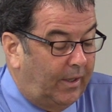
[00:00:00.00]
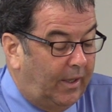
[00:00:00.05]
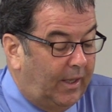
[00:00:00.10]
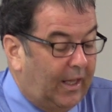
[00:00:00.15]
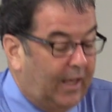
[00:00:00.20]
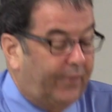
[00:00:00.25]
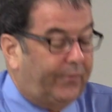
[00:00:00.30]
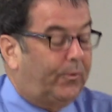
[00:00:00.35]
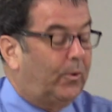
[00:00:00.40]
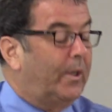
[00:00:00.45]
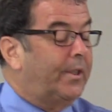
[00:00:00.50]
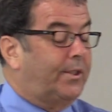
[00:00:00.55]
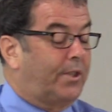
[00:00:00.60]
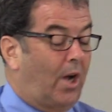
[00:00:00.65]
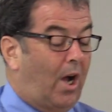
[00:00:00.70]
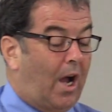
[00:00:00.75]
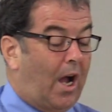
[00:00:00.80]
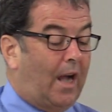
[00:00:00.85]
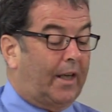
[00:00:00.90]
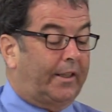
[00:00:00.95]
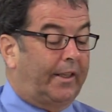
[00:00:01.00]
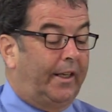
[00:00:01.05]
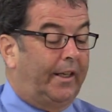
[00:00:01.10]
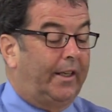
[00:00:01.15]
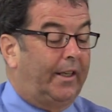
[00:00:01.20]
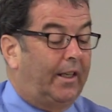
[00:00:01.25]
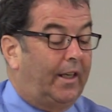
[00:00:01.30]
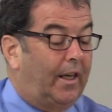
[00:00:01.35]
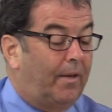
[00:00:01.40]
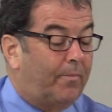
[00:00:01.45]
If we're
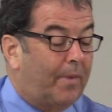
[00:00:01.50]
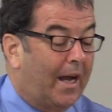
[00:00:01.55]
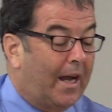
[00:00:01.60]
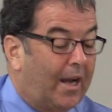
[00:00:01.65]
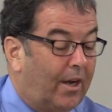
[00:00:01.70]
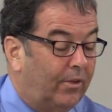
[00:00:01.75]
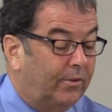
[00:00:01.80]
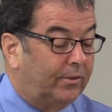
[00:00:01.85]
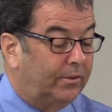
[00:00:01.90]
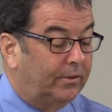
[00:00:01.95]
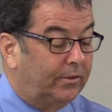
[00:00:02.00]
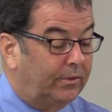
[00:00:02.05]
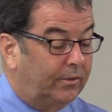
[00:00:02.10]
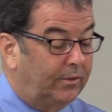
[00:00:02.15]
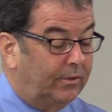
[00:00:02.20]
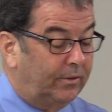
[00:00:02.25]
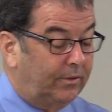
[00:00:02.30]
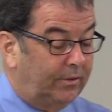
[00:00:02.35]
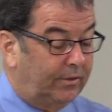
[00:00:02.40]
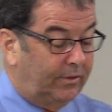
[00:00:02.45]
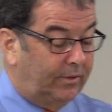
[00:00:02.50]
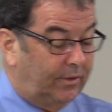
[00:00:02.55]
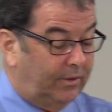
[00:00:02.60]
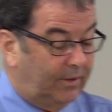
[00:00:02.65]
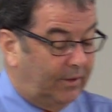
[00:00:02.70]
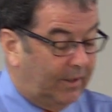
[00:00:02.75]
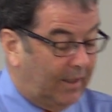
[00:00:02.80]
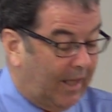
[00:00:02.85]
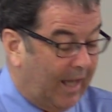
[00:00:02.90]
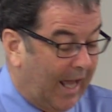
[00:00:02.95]
talking about
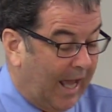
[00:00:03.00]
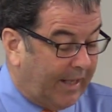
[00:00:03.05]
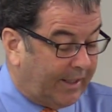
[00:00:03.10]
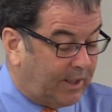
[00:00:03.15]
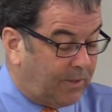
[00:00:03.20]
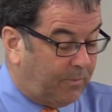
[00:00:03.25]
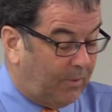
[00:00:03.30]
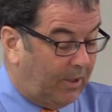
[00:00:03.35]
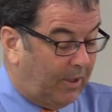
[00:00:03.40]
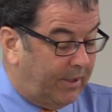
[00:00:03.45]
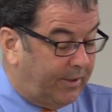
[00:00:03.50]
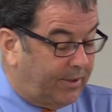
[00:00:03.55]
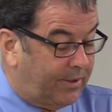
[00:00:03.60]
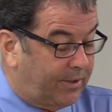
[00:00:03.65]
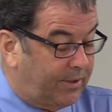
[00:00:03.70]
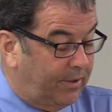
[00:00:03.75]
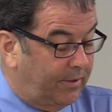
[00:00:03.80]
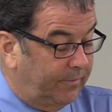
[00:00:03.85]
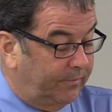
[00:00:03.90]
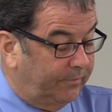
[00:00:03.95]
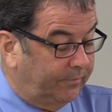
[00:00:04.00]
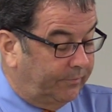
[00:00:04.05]
experts,